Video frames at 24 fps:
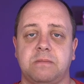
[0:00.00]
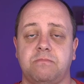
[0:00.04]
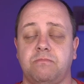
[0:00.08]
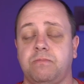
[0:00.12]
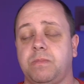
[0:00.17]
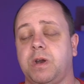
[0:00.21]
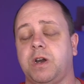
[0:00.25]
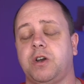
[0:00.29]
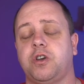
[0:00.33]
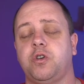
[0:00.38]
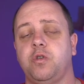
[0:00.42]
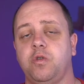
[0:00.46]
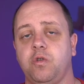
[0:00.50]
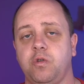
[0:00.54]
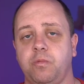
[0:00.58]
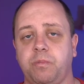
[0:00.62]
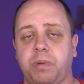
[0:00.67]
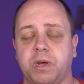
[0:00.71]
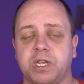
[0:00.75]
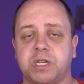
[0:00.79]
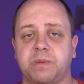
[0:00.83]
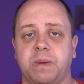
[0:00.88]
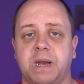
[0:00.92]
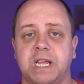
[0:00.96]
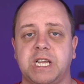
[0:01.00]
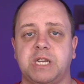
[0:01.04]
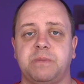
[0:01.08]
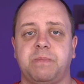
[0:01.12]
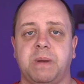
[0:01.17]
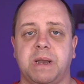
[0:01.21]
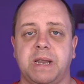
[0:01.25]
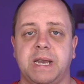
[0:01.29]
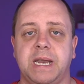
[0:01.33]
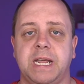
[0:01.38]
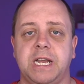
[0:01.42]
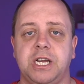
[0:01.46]
are 2 possible
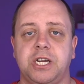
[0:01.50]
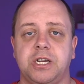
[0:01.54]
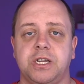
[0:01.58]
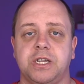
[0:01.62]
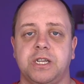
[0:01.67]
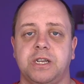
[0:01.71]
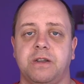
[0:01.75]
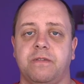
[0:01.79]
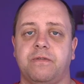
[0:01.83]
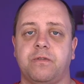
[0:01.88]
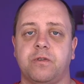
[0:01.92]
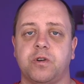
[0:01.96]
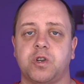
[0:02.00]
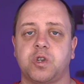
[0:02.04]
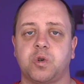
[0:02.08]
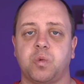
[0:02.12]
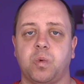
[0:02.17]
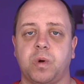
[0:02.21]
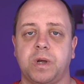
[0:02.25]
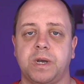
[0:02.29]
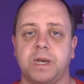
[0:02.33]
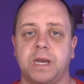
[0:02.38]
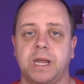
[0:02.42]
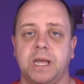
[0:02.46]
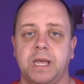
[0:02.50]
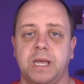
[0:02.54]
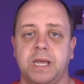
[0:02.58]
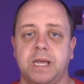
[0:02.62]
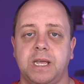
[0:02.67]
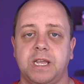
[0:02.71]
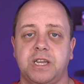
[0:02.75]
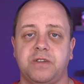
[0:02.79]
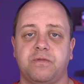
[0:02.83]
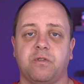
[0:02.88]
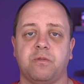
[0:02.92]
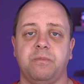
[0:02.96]
explanations. The first one
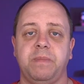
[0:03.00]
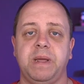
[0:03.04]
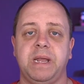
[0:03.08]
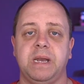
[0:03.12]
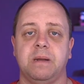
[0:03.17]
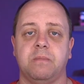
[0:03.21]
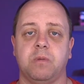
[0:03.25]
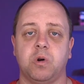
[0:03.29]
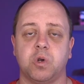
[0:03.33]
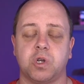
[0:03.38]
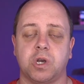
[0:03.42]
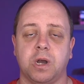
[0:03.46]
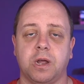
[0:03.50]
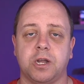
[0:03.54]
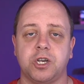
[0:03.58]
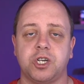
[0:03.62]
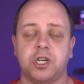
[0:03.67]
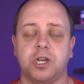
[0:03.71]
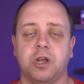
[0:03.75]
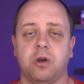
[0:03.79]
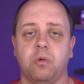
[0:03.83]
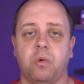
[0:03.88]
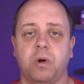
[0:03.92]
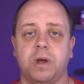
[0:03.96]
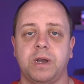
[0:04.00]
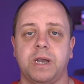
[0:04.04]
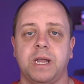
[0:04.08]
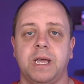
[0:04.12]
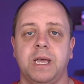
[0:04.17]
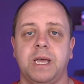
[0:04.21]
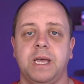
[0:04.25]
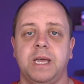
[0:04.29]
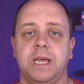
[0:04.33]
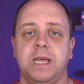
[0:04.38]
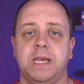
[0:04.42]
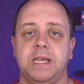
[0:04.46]
is, for me, the most logical one,
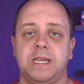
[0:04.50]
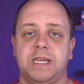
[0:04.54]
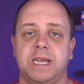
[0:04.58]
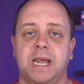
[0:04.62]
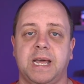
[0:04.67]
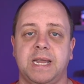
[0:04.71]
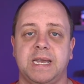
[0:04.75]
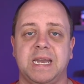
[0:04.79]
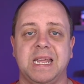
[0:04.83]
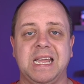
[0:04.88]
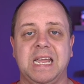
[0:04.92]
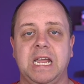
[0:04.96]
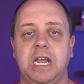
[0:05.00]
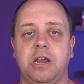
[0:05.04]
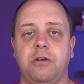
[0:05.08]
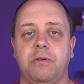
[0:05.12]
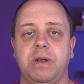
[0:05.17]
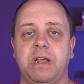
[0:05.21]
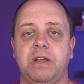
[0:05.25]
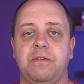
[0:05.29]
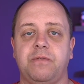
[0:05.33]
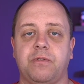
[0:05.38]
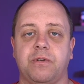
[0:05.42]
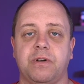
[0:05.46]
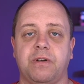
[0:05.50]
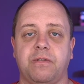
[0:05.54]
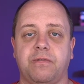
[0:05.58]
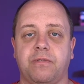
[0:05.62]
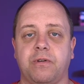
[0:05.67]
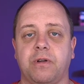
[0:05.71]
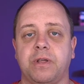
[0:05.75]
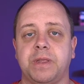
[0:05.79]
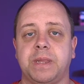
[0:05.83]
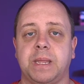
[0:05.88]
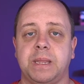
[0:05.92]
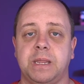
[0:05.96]
is that the gearing for the
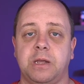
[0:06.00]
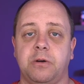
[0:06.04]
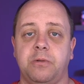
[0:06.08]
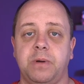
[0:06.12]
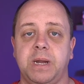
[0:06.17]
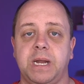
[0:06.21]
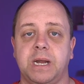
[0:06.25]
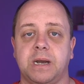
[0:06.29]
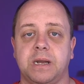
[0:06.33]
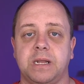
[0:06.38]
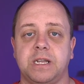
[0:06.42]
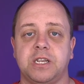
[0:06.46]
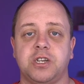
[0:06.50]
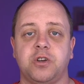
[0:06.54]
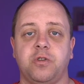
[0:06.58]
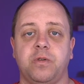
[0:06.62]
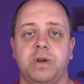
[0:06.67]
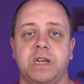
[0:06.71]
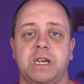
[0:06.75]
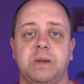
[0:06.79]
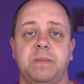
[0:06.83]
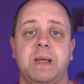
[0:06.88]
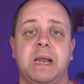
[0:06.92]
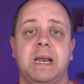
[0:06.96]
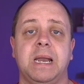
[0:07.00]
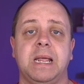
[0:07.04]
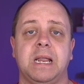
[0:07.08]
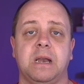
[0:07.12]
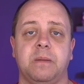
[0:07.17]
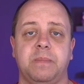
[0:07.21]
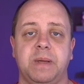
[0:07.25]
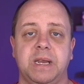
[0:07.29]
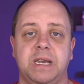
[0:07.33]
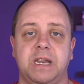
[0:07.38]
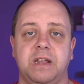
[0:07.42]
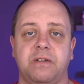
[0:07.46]
front and the rear is going to be a
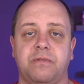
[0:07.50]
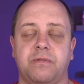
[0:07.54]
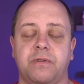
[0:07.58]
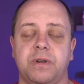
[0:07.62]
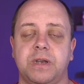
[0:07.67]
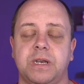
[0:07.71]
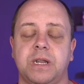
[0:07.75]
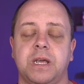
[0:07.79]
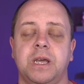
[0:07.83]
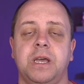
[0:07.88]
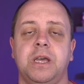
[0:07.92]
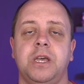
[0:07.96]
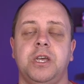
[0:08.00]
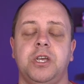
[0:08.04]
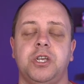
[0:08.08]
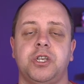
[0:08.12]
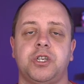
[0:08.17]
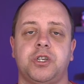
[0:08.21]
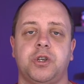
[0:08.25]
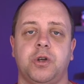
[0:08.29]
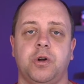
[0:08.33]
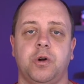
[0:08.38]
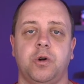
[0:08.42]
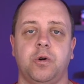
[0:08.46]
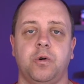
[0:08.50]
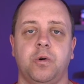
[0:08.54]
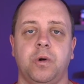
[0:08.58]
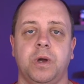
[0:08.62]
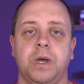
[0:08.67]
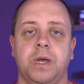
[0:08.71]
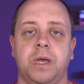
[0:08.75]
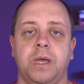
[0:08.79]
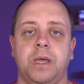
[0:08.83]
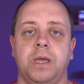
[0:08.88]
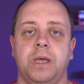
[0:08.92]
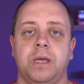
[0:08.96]
little bit different. So
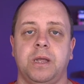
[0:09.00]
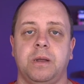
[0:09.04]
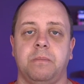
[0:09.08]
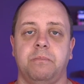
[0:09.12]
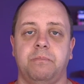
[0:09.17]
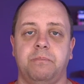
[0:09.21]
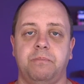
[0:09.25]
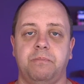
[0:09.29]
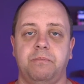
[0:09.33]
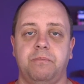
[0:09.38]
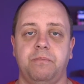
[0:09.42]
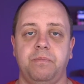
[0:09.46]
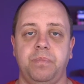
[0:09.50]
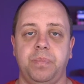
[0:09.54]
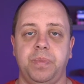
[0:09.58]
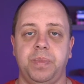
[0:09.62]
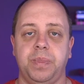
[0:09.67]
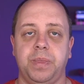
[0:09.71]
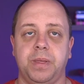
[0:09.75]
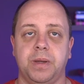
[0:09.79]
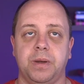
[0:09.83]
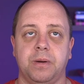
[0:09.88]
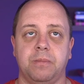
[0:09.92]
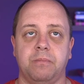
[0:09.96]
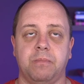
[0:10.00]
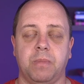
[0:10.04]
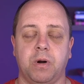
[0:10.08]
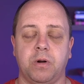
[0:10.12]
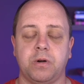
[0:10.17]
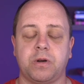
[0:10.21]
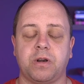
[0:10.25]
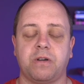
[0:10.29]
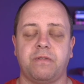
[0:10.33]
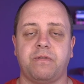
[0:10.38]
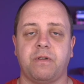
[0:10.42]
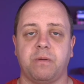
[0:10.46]
the
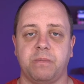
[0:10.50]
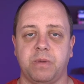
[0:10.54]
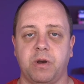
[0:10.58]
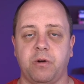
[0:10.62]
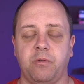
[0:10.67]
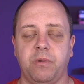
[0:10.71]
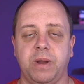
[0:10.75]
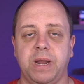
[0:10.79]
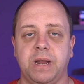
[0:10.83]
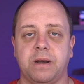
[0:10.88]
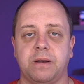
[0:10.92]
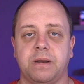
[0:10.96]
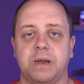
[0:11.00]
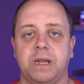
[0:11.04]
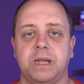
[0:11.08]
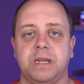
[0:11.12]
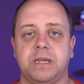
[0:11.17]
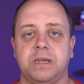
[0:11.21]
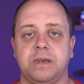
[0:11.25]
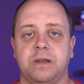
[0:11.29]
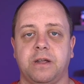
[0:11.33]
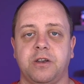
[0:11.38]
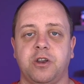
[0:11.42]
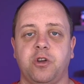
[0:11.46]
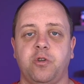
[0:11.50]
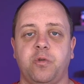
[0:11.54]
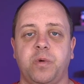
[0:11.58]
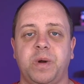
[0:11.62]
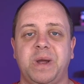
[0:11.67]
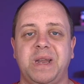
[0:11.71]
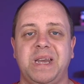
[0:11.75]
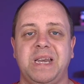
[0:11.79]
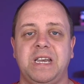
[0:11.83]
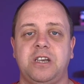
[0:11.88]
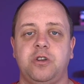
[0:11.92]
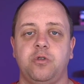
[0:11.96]
motor from the rear is not
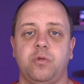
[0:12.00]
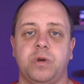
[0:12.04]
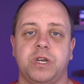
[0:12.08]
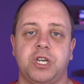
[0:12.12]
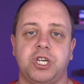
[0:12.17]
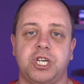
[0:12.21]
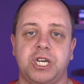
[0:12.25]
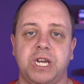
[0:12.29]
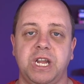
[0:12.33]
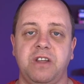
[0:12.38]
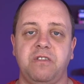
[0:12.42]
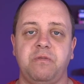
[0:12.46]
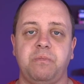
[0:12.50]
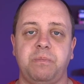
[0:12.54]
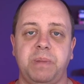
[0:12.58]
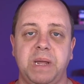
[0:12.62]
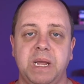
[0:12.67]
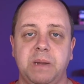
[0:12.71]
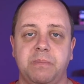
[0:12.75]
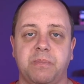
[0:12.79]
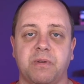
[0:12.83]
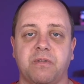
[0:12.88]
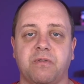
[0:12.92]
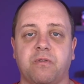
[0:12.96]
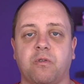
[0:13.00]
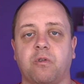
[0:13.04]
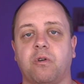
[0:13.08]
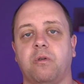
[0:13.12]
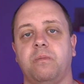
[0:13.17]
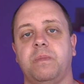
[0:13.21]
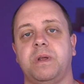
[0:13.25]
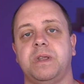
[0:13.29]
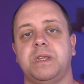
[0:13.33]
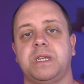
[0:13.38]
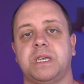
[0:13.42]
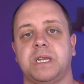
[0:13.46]
going to achieve peak
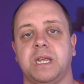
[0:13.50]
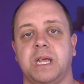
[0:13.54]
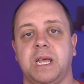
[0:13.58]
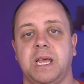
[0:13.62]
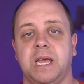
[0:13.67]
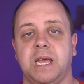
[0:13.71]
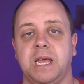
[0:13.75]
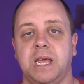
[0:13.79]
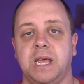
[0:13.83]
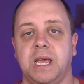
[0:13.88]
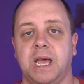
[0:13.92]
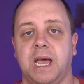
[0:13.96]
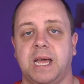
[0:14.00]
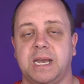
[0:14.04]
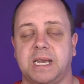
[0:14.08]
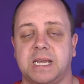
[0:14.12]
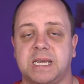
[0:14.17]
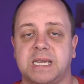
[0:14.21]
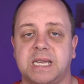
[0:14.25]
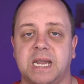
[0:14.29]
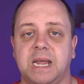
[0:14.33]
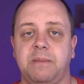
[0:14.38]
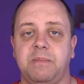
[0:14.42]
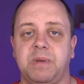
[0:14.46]
performance at the same